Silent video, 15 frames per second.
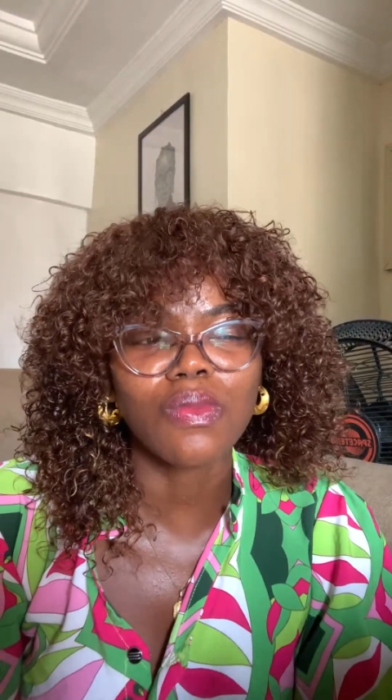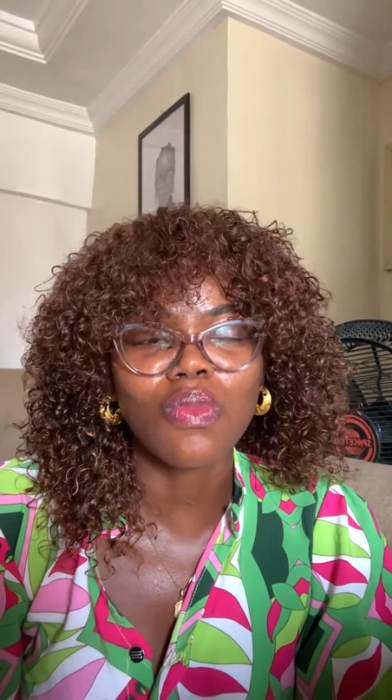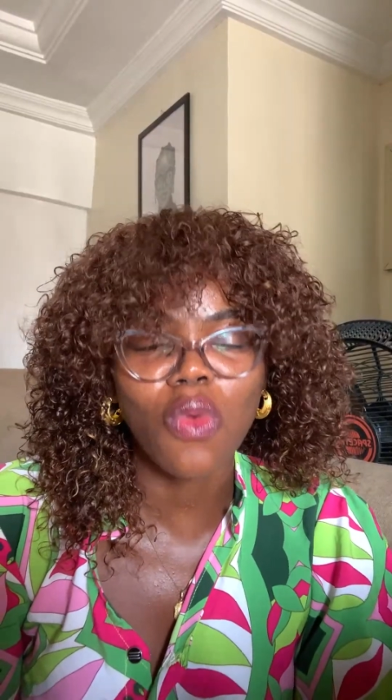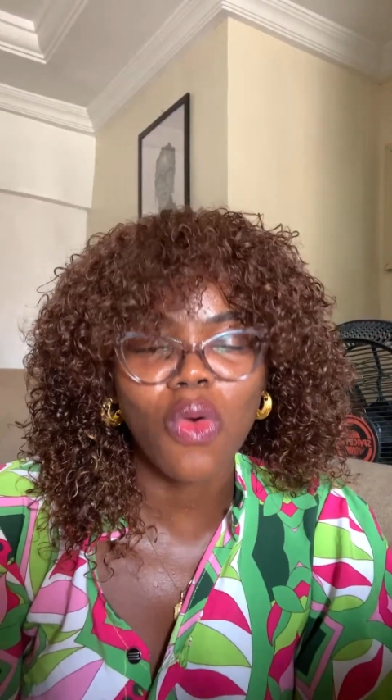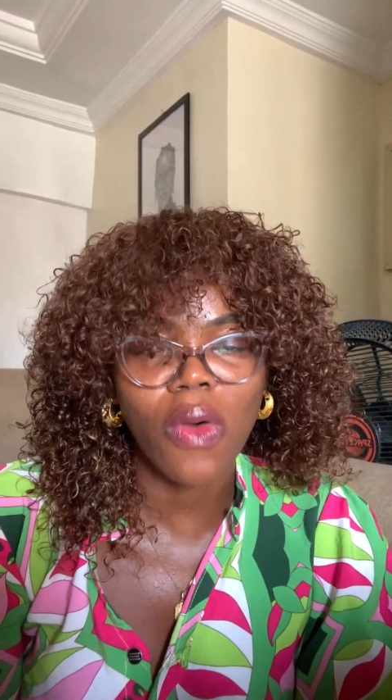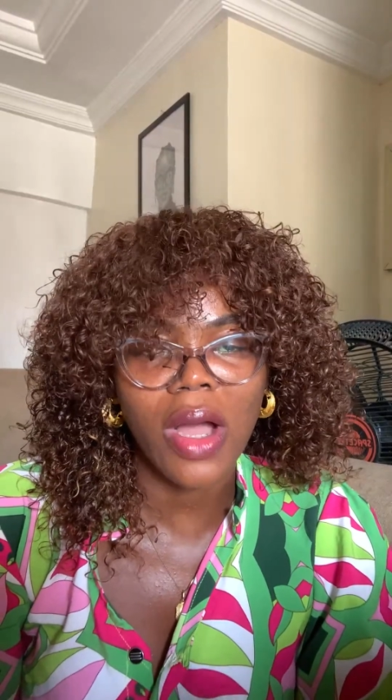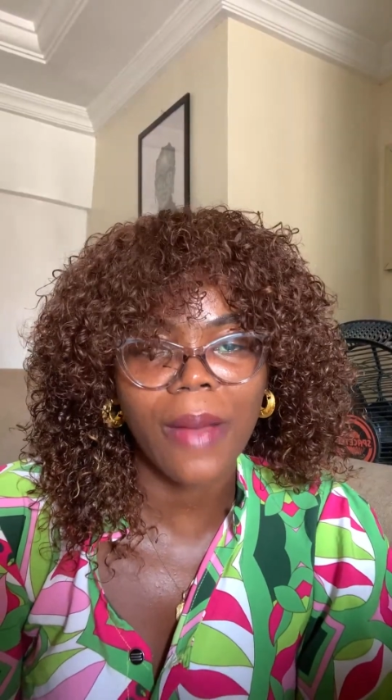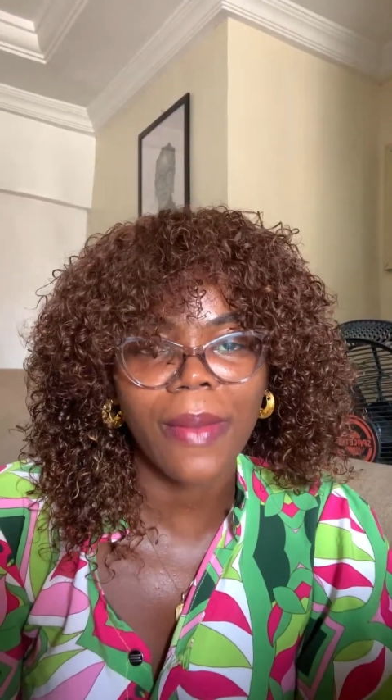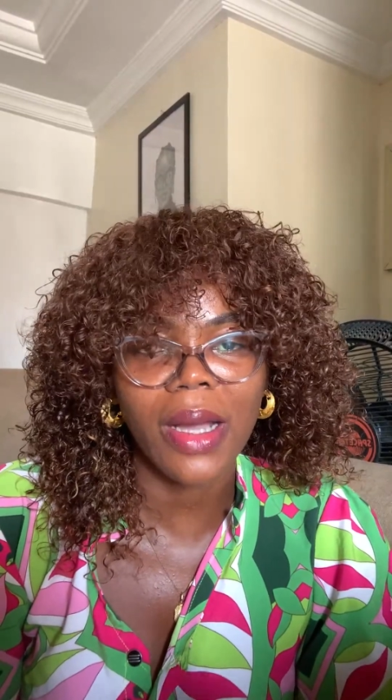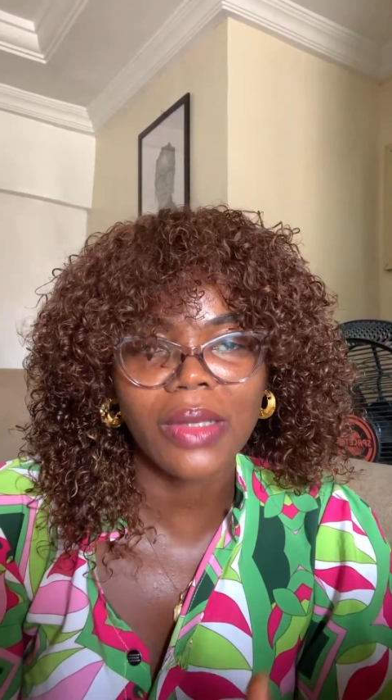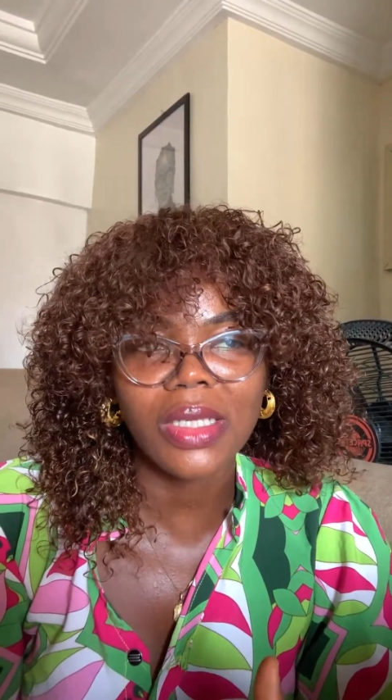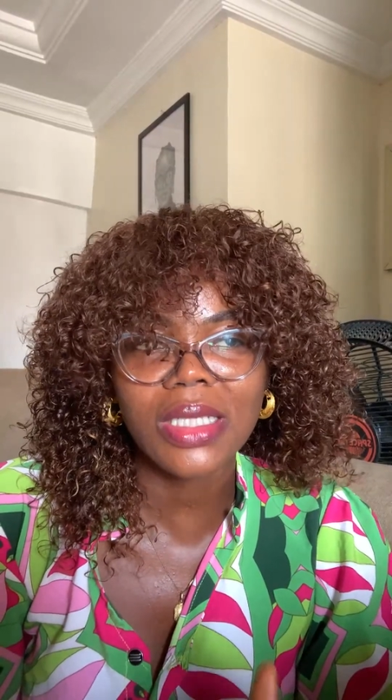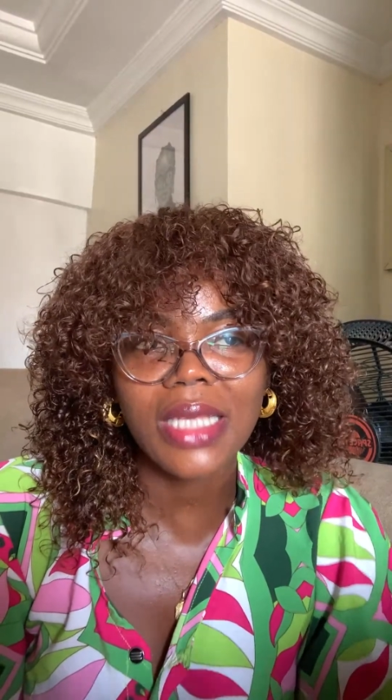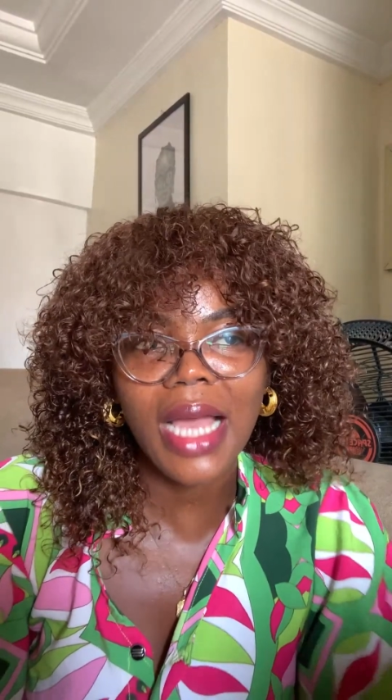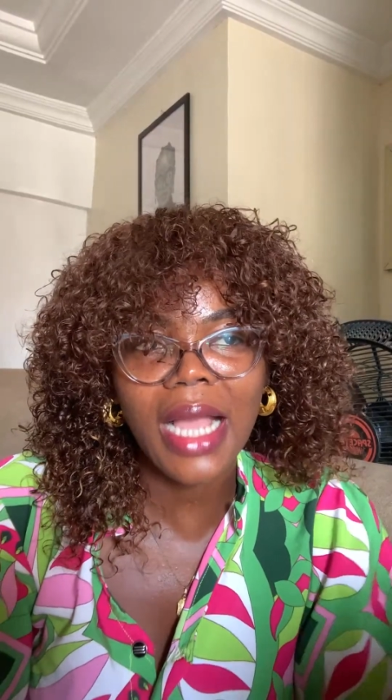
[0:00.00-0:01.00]
more about
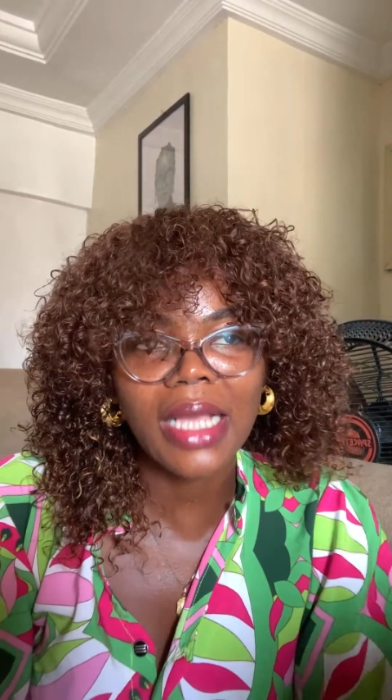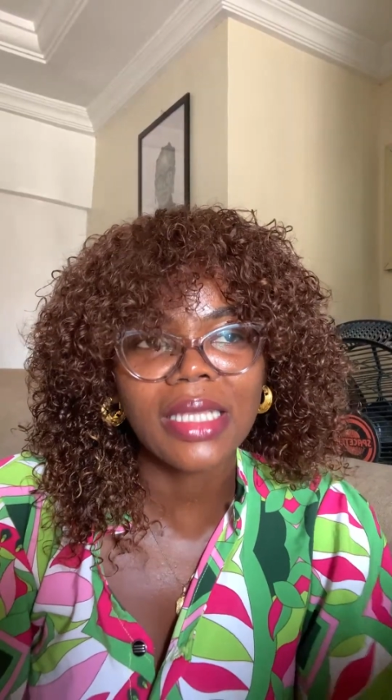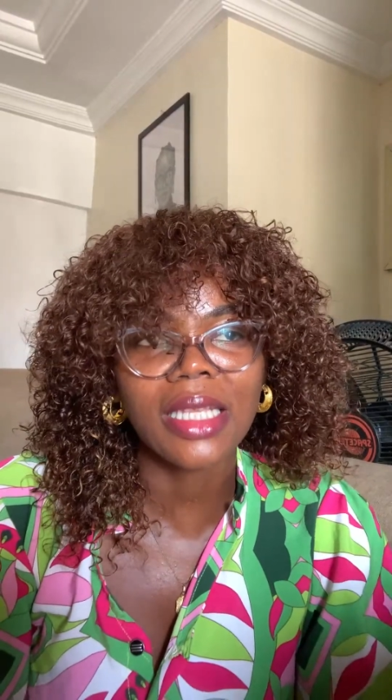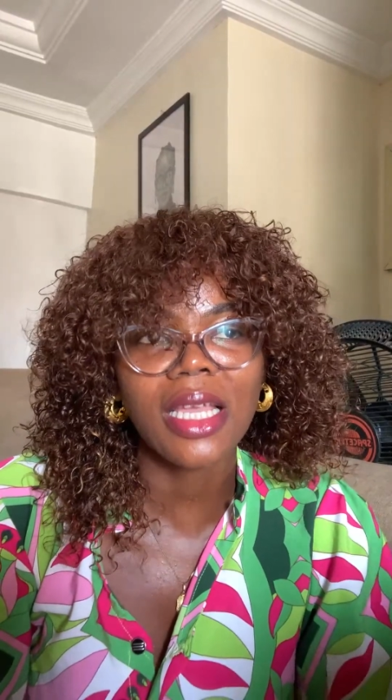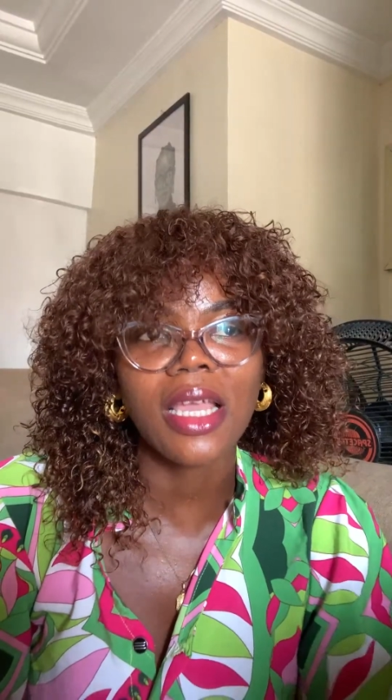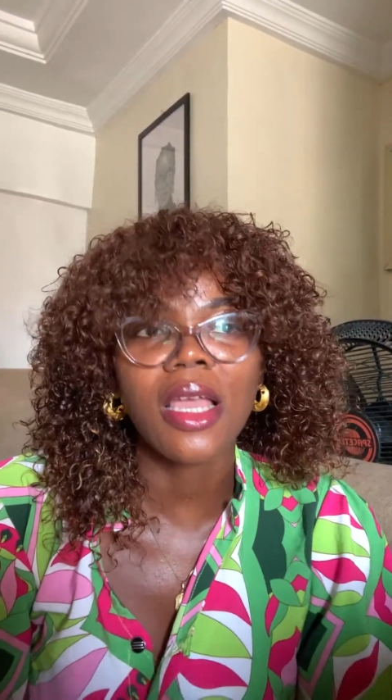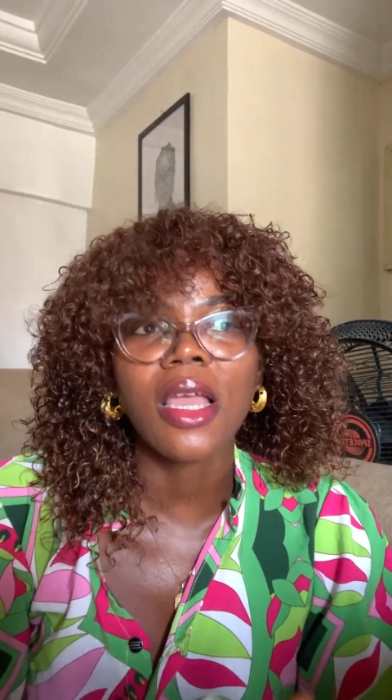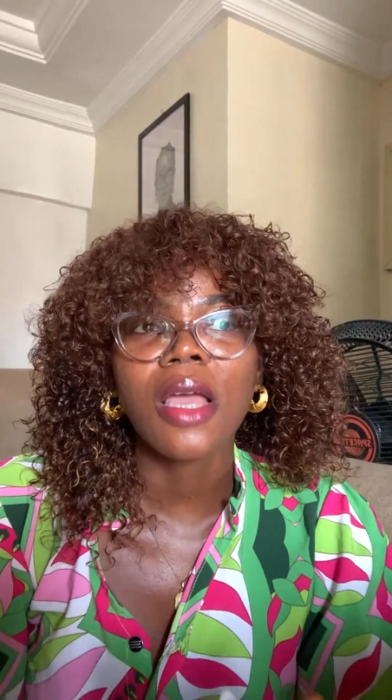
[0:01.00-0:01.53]
this acne